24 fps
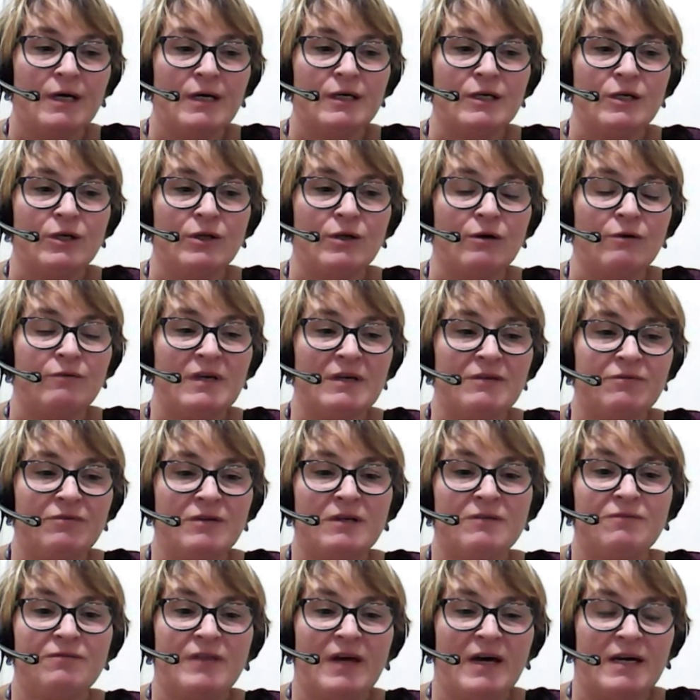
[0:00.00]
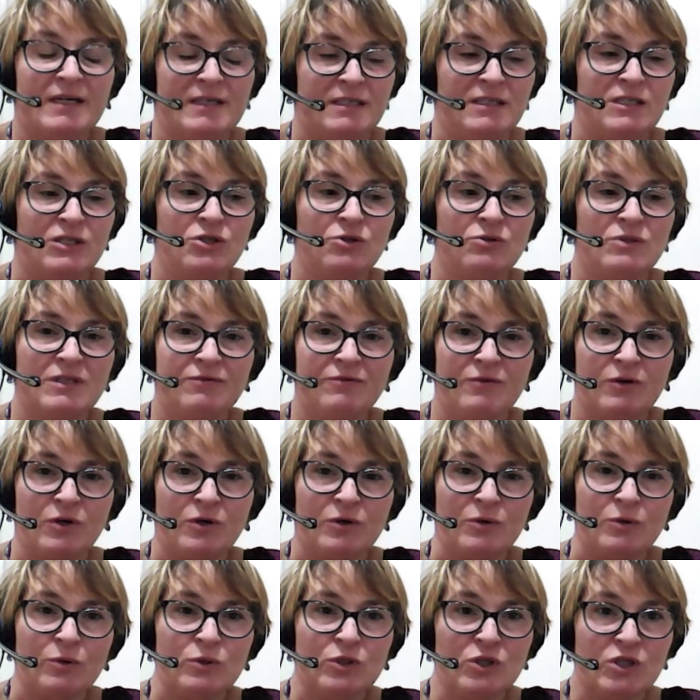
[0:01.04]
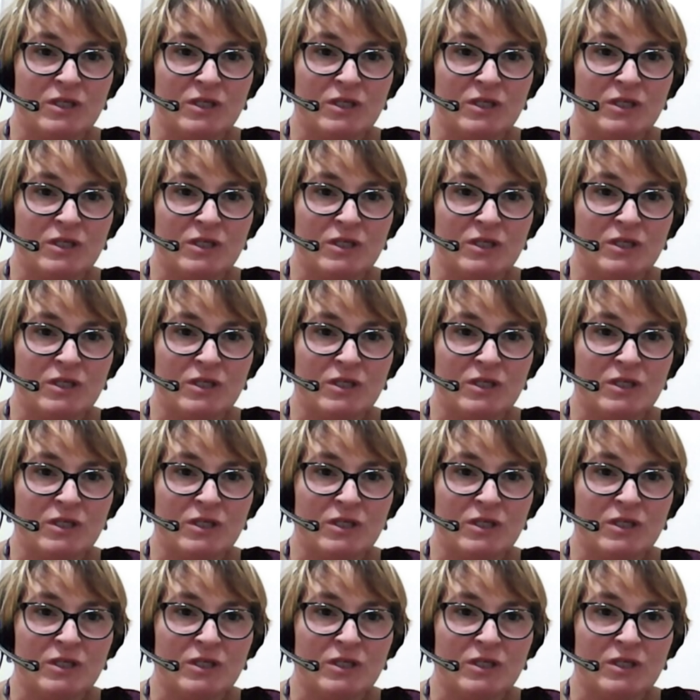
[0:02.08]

you know, even if that is too difficult,